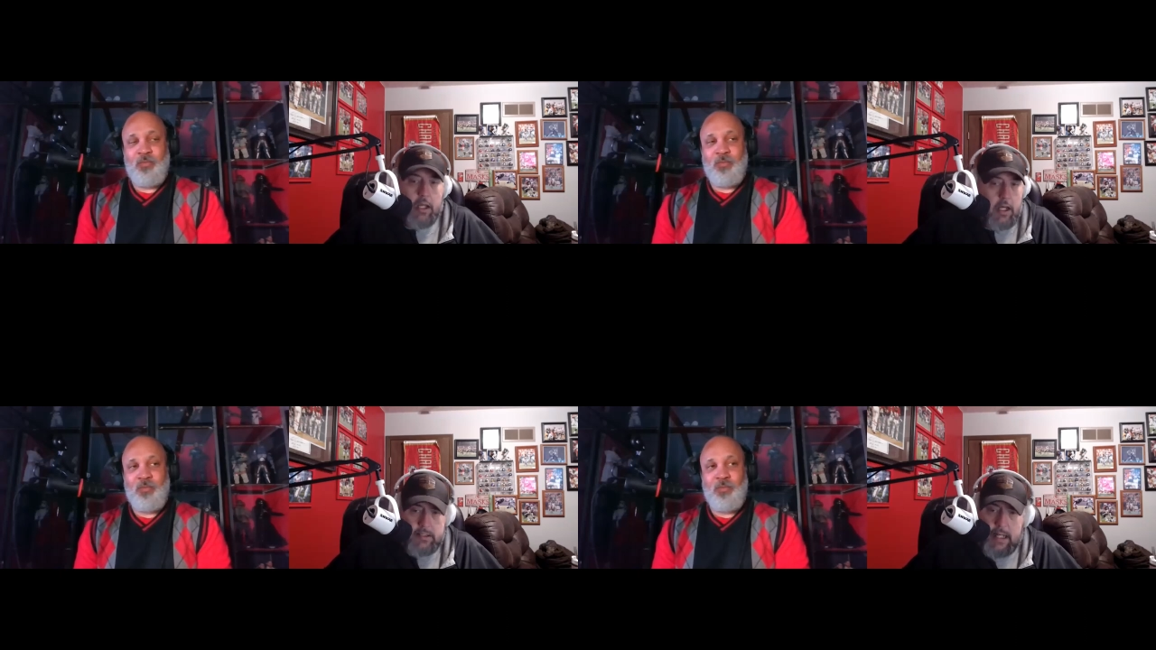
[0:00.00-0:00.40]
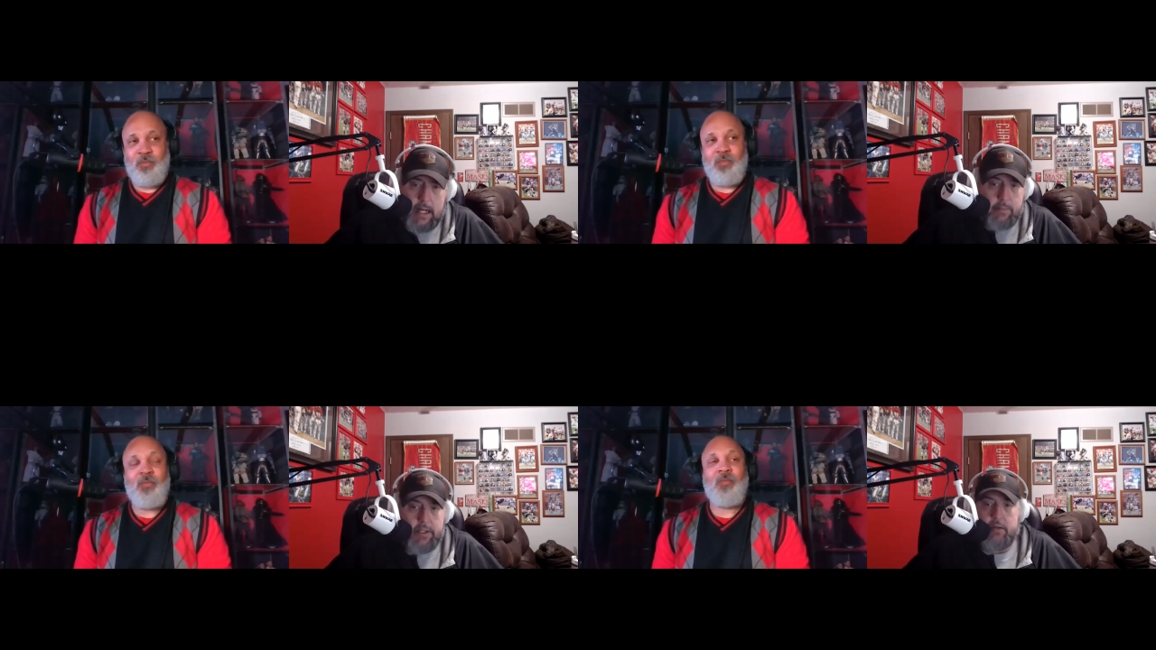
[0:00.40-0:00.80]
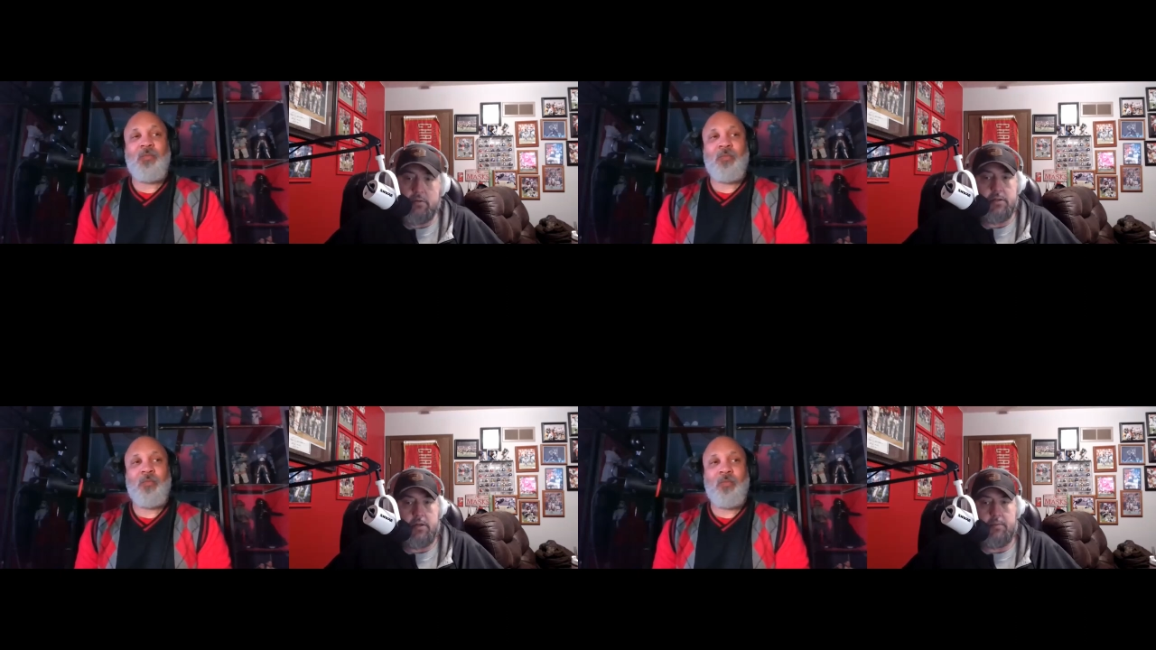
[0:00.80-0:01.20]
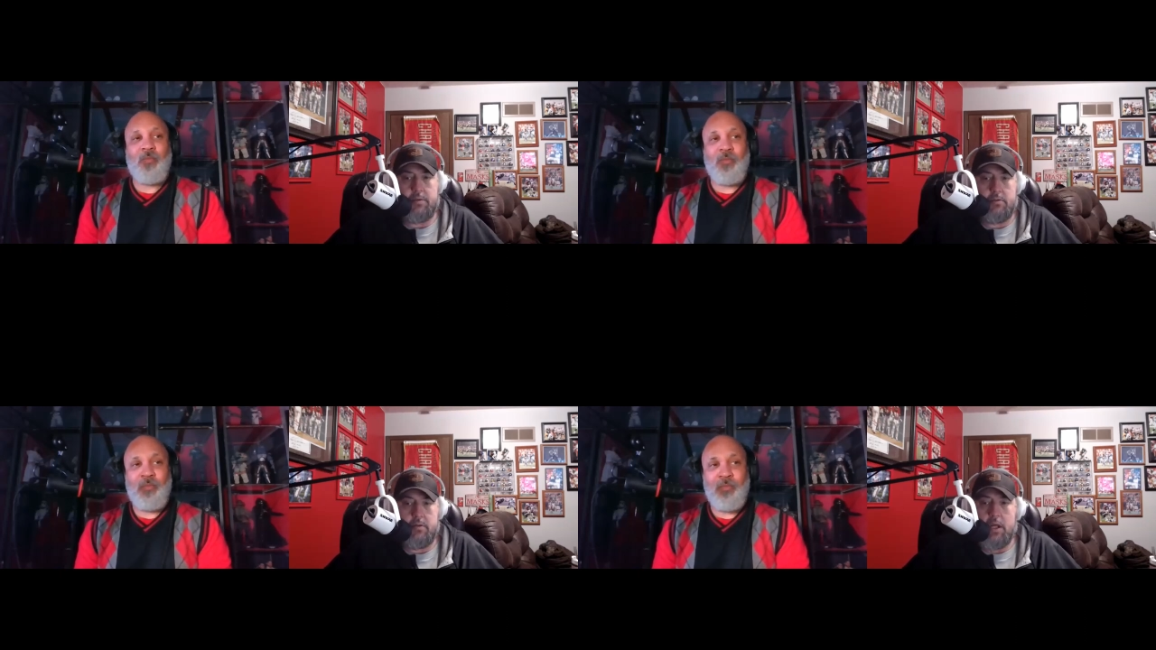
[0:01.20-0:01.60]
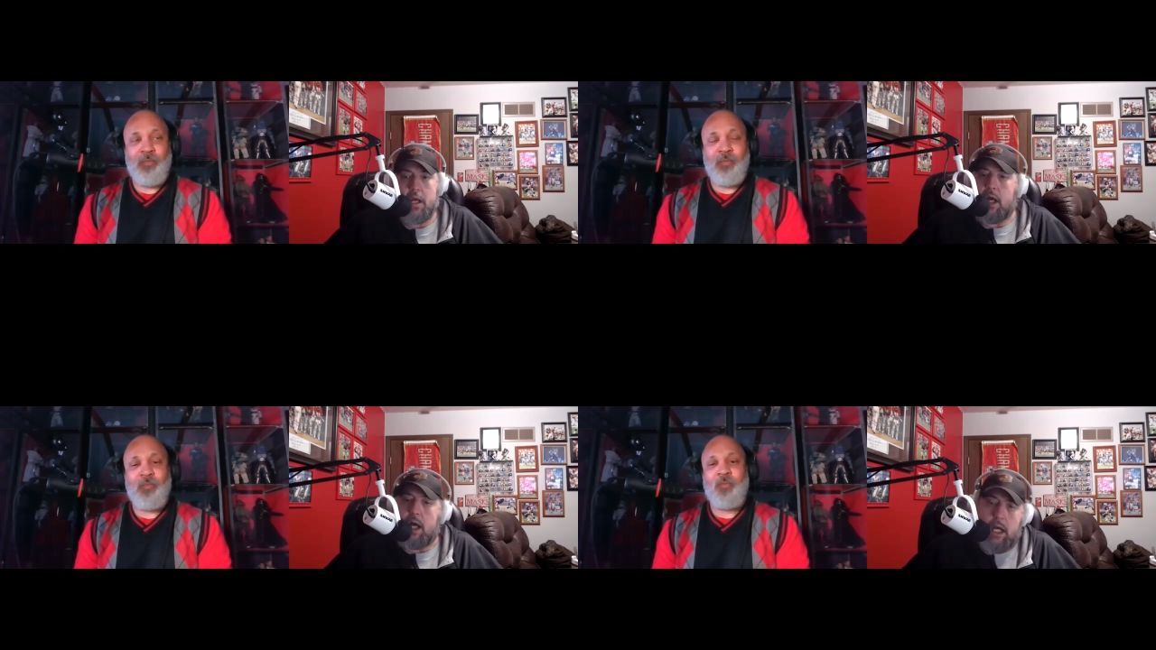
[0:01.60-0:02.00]
Speaker 1: Untimely interception,
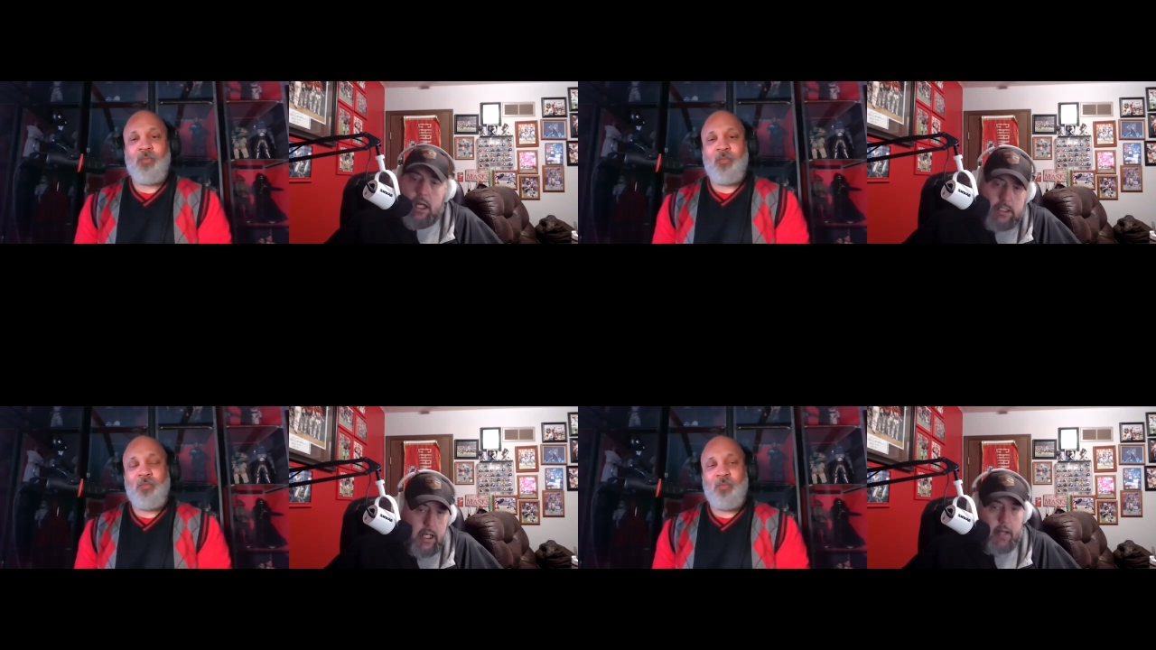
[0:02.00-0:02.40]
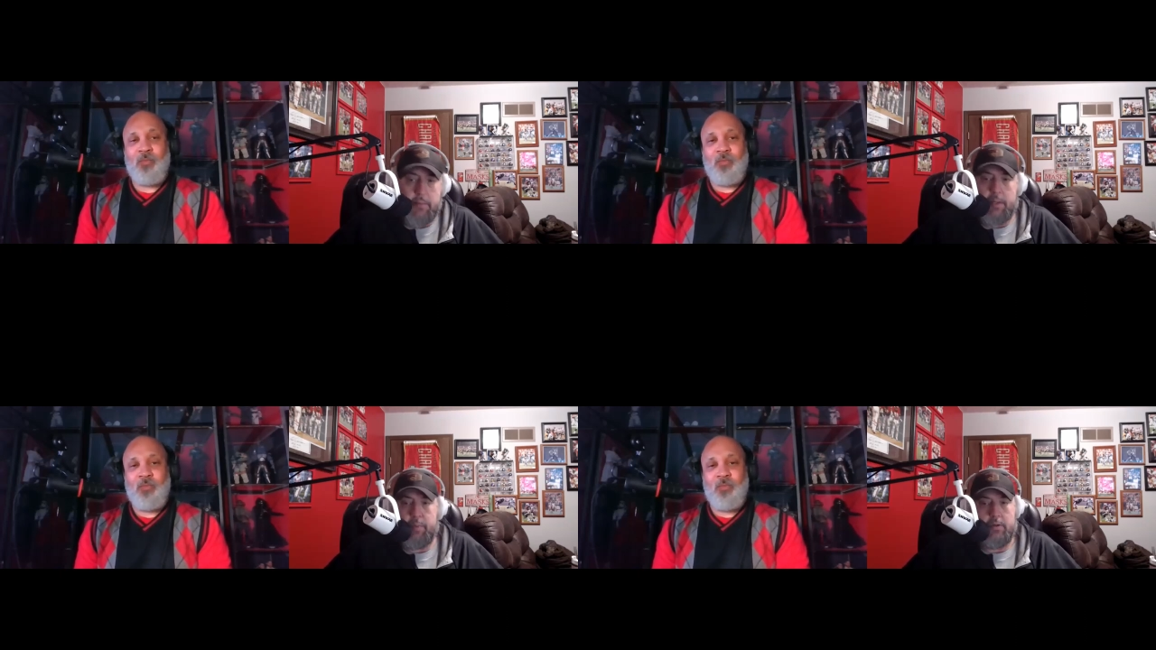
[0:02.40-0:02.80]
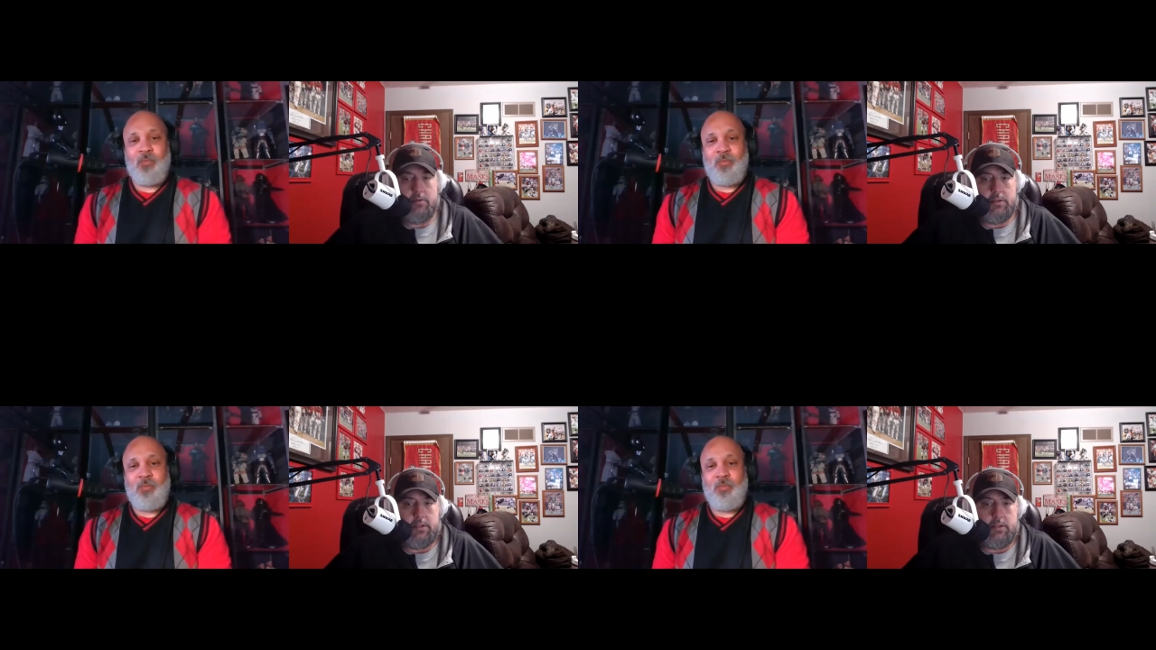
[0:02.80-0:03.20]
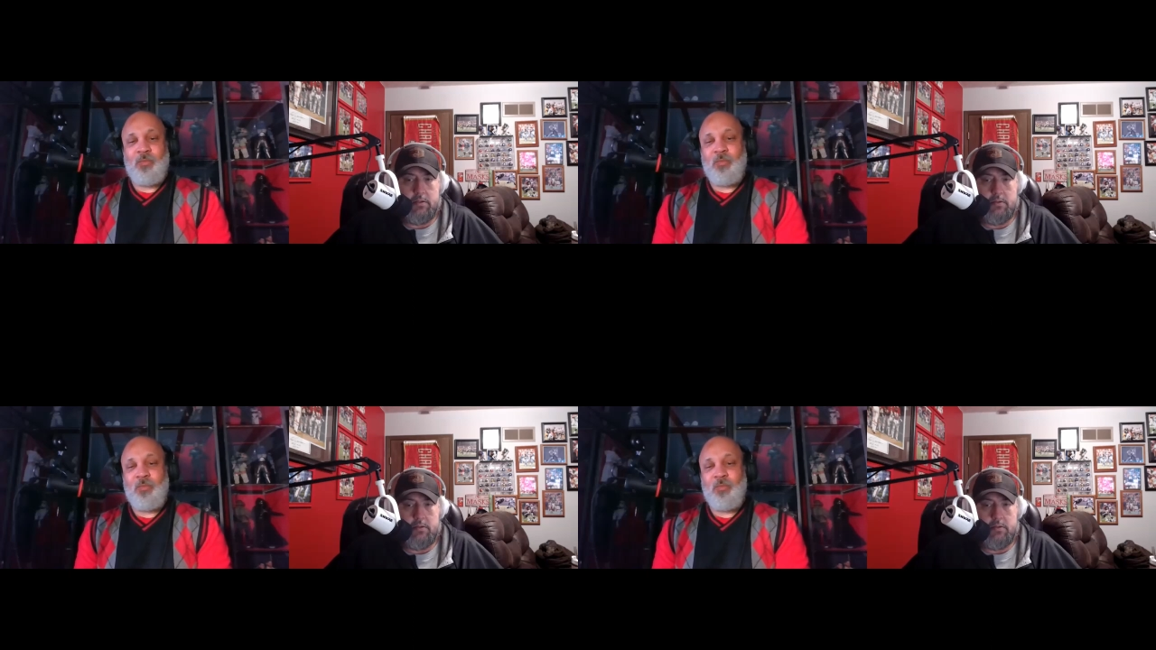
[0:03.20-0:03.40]
untimely penalty,